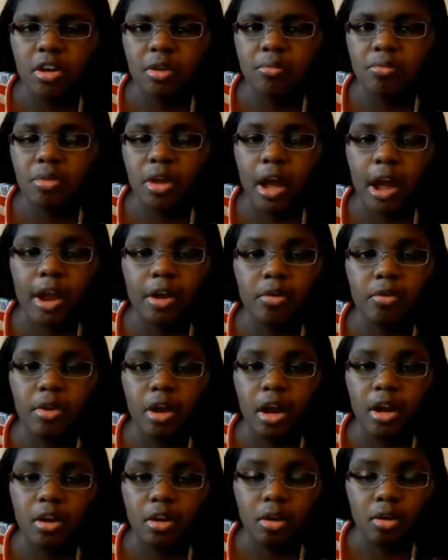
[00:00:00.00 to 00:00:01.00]
And I'm, I do
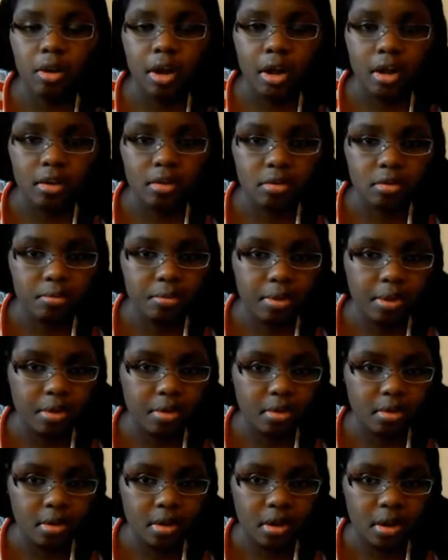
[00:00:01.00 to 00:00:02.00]
not know how to
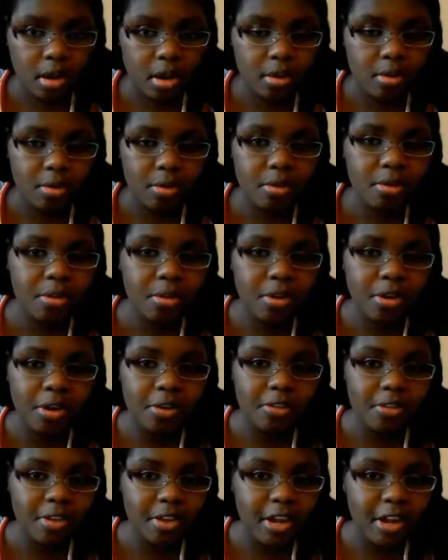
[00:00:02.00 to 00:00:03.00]
spell the name, you
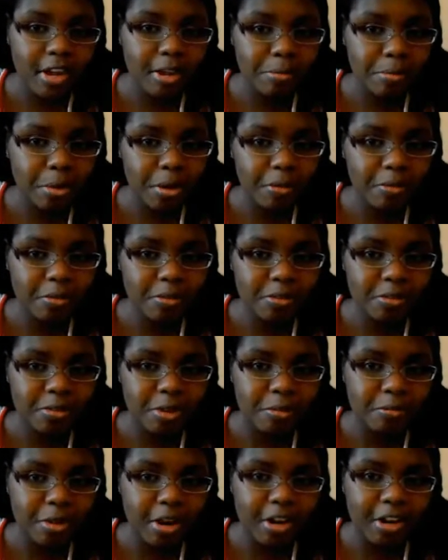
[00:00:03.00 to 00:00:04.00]
know, the name of it.
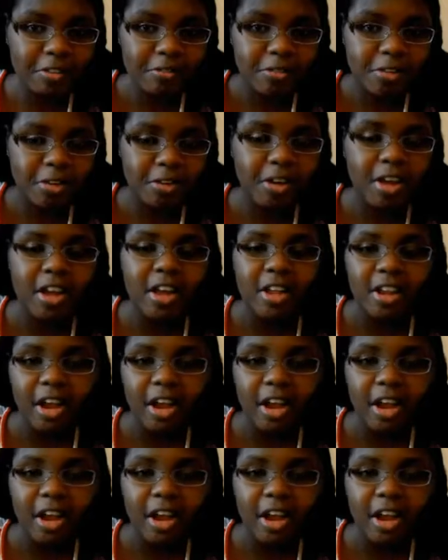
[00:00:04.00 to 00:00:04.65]
So I'm not even go.